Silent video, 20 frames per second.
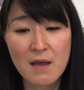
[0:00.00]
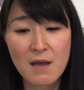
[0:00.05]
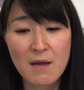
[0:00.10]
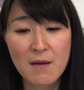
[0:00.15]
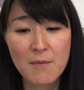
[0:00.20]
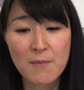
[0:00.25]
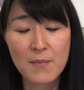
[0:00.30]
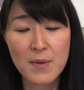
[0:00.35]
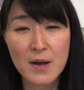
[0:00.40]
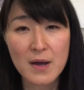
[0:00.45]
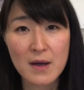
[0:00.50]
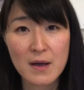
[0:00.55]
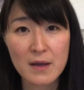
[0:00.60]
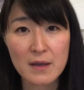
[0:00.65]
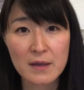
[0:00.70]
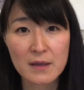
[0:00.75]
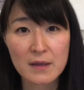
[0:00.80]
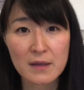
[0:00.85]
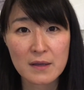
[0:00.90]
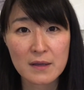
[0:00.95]
but
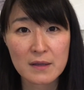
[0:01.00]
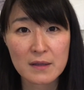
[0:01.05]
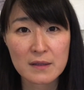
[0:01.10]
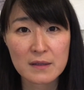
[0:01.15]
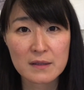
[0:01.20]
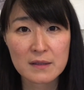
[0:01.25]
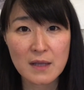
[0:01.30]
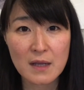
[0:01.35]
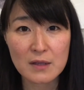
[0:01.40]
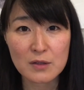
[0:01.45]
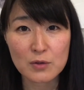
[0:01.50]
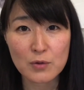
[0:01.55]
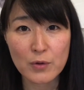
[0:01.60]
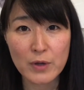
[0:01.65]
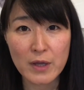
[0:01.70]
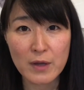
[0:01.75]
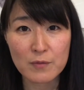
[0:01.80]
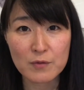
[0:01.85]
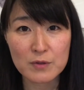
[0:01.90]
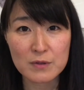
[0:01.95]
not
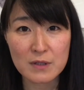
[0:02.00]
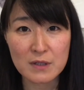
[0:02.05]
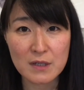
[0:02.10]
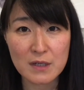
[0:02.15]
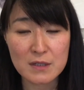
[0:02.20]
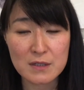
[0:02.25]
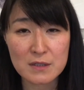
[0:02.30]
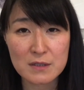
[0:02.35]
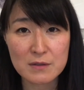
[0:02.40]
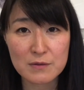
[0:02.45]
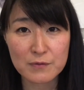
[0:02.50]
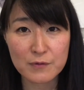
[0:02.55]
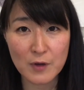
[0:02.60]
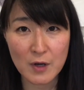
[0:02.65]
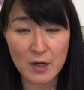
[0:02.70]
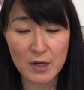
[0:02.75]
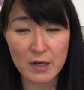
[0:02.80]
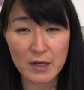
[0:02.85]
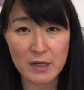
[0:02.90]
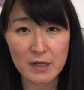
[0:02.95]
knowing everything is
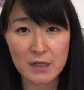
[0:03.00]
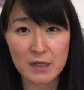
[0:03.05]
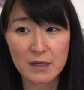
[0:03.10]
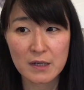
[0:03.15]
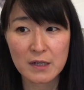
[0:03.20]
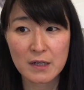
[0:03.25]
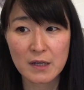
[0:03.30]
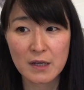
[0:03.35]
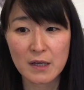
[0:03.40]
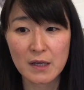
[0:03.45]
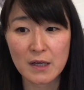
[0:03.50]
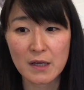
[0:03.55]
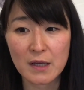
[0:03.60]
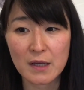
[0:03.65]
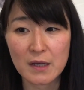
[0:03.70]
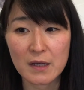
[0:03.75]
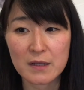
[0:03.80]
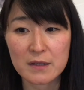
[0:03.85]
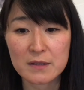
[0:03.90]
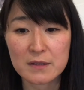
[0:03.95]
fine,
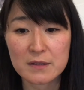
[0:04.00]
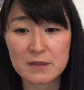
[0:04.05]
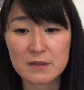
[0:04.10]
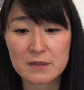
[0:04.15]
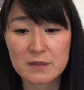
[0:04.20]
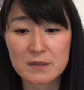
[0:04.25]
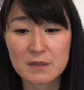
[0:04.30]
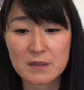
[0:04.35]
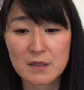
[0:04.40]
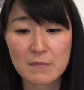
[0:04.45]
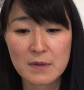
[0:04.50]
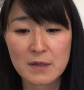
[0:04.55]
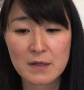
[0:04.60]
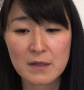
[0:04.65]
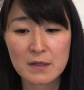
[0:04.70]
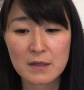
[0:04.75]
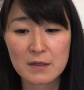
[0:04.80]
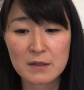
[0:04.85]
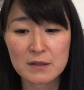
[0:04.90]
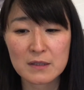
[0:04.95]
and
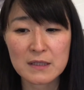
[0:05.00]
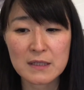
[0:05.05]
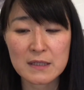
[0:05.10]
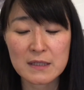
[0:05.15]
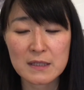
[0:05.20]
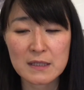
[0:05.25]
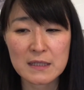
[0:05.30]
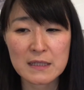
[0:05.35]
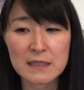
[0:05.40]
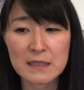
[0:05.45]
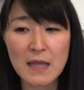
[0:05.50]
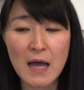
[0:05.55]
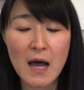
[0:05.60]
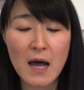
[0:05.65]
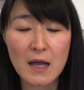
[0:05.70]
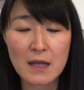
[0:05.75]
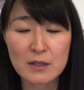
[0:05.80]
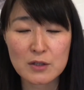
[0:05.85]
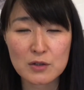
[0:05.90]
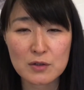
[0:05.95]
not
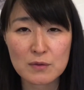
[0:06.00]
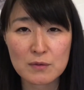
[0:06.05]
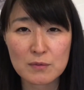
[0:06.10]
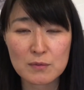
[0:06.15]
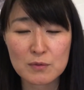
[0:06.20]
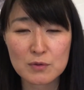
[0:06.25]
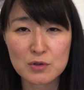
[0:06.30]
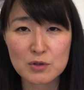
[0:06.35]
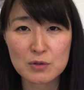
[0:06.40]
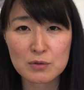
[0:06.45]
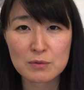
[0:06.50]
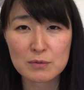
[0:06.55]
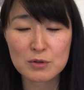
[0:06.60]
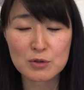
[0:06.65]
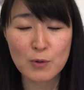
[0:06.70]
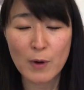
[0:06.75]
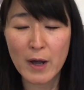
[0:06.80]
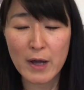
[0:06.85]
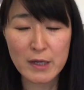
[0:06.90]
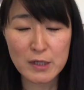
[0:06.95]

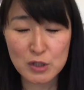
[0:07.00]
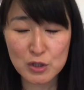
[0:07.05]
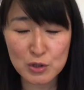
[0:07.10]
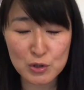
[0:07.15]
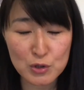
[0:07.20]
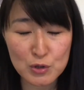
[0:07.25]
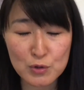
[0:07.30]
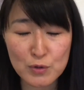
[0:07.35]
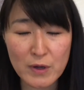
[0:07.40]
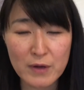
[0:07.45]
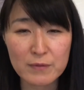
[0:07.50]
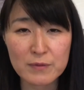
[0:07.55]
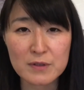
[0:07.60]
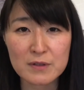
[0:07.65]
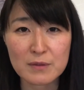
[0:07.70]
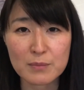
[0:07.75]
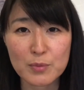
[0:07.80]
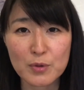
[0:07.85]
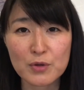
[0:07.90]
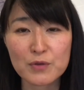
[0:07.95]
trying to do
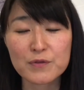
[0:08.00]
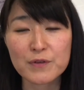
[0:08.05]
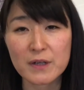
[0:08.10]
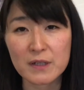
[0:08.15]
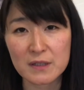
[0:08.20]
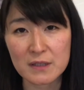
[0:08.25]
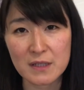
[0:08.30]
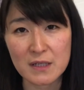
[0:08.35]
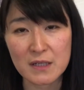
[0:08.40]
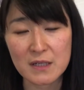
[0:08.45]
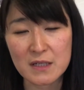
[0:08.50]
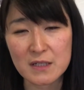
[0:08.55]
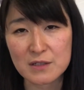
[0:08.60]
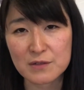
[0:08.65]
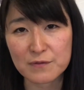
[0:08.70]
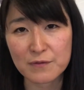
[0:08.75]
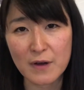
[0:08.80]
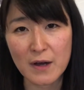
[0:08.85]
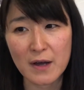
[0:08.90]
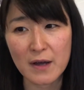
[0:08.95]
everything perfectly is
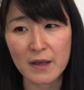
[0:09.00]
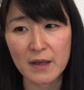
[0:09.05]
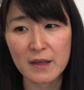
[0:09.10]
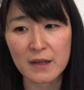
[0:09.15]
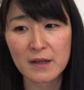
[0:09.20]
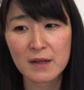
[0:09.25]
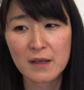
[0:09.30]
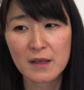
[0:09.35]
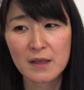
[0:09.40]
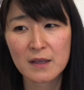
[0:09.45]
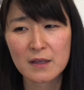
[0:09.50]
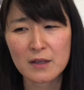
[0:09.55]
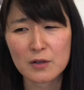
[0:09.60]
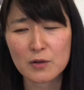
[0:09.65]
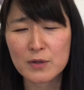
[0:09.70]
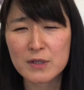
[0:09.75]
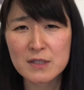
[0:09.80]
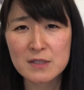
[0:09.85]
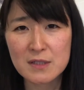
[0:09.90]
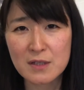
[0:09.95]
fine. You know,
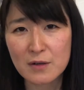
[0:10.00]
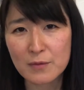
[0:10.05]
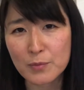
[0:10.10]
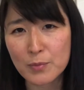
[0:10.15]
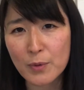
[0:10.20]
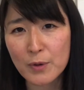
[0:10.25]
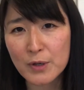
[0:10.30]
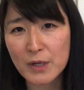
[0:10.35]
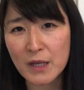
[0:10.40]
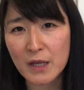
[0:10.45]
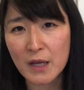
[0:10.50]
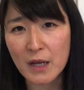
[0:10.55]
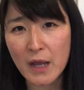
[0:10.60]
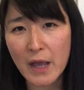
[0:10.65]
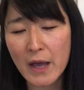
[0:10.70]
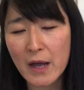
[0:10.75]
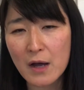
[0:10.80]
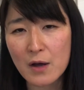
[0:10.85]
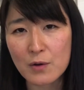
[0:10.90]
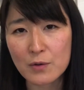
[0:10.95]
instead of burning
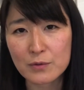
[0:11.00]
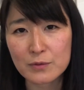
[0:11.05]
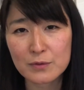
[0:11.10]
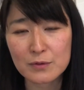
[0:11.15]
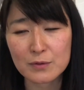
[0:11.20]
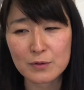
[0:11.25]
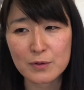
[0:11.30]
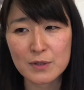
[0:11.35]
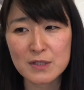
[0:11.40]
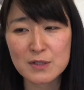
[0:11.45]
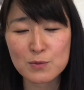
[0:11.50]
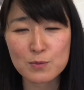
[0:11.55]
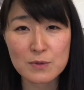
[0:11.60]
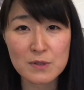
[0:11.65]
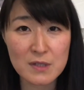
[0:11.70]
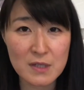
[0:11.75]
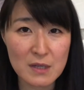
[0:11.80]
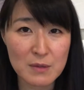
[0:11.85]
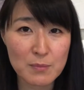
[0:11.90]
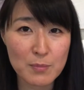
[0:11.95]
out, you know, it's
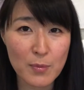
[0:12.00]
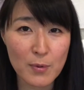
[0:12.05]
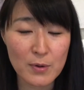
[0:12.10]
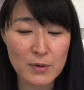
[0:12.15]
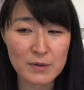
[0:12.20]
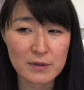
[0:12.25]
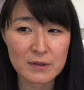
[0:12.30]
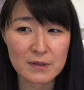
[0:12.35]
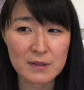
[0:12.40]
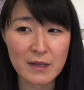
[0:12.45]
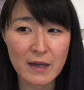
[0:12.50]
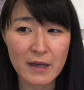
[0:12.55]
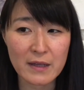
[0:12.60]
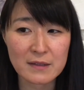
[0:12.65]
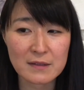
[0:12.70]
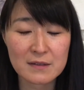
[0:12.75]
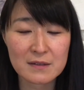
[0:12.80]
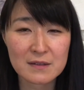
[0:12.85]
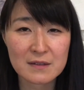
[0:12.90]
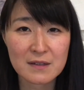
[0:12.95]
really important
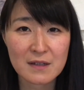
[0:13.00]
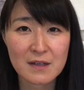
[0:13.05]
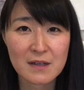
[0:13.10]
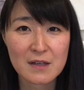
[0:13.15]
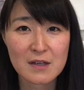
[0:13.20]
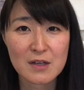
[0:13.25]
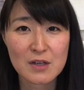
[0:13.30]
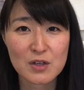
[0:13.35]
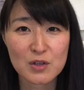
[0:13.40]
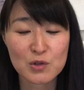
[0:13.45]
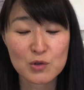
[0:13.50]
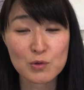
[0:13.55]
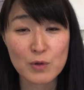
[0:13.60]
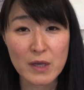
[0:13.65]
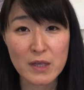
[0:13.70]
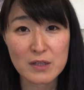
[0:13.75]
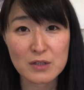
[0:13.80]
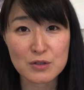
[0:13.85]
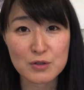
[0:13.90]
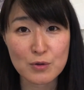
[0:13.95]
that you
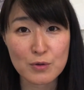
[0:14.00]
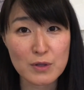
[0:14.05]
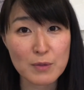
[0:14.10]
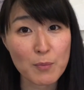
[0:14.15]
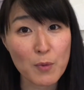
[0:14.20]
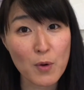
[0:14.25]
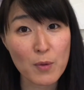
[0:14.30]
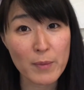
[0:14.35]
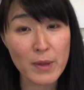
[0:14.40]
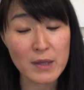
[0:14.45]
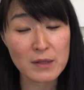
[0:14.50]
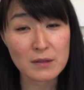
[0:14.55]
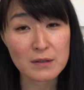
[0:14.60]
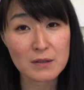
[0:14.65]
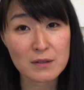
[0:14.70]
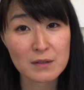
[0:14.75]
enjoy the moment